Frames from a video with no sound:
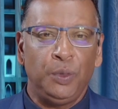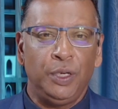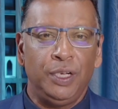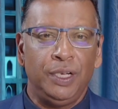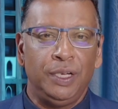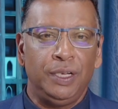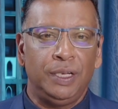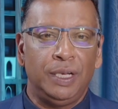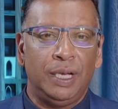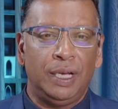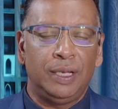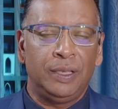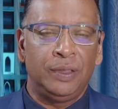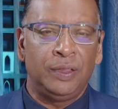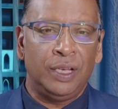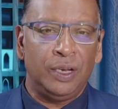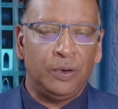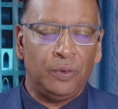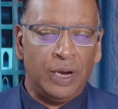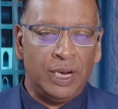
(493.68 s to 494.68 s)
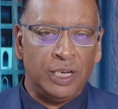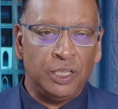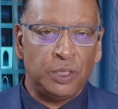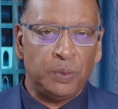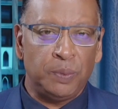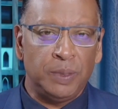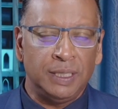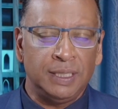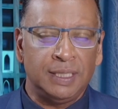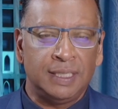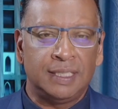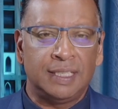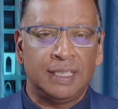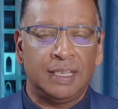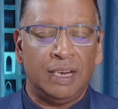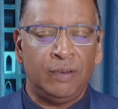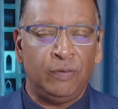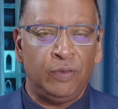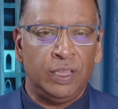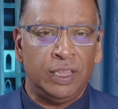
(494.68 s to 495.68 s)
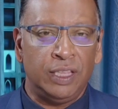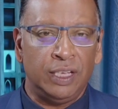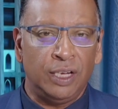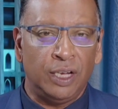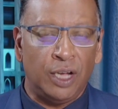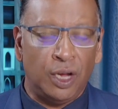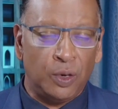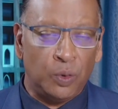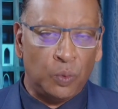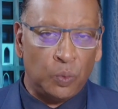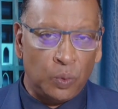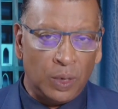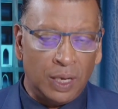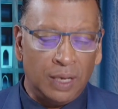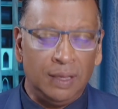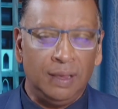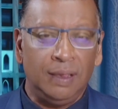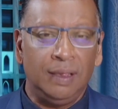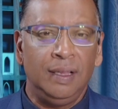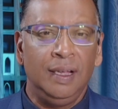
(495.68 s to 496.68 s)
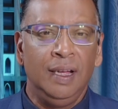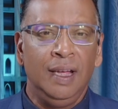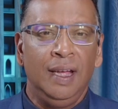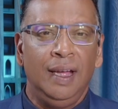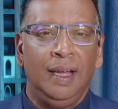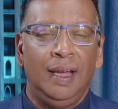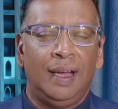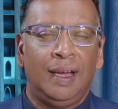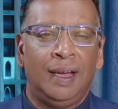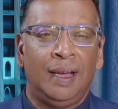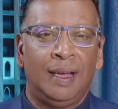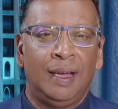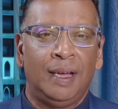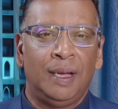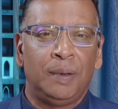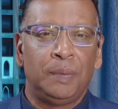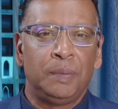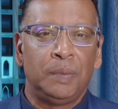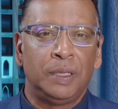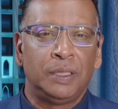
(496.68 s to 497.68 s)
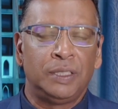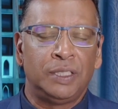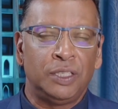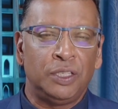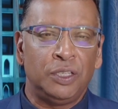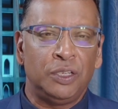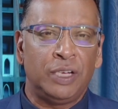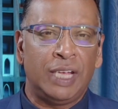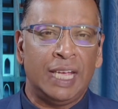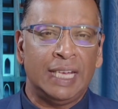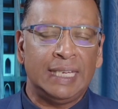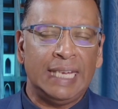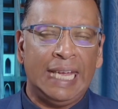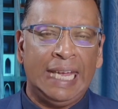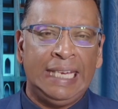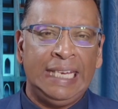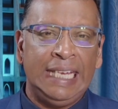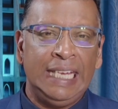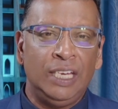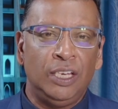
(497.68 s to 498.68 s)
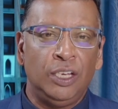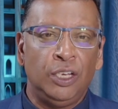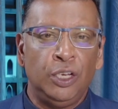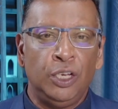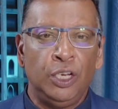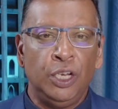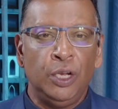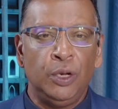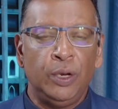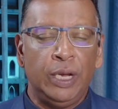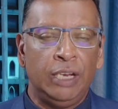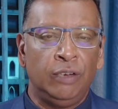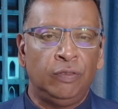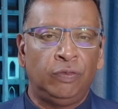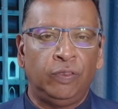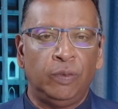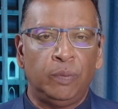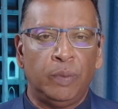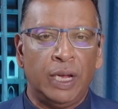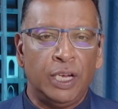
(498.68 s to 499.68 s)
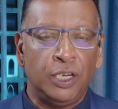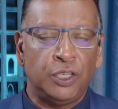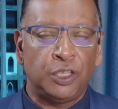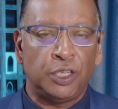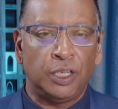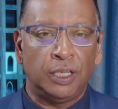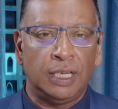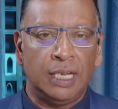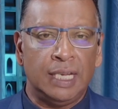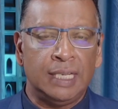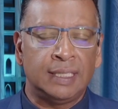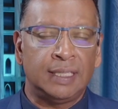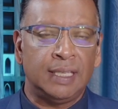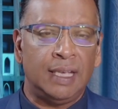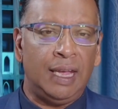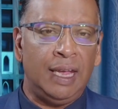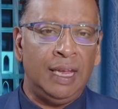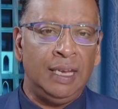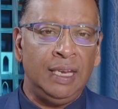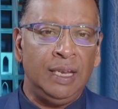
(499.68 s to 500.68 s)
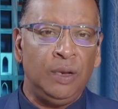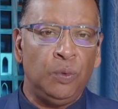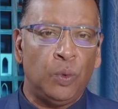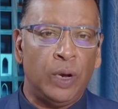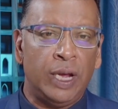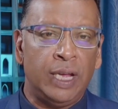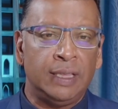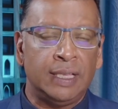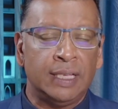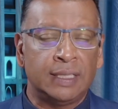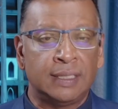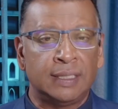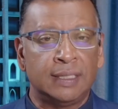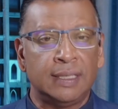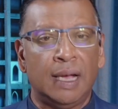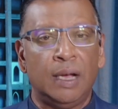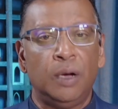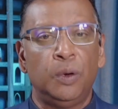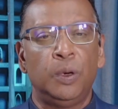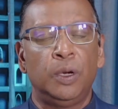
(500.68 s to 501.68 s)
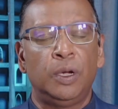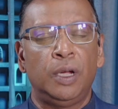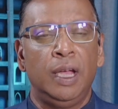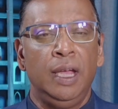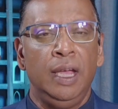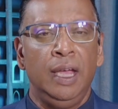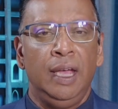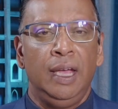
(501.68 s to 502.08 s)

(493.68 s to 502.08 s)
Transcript: were the arrangements? Did everything go well? Did you get any new information? Is there any way that Sahuc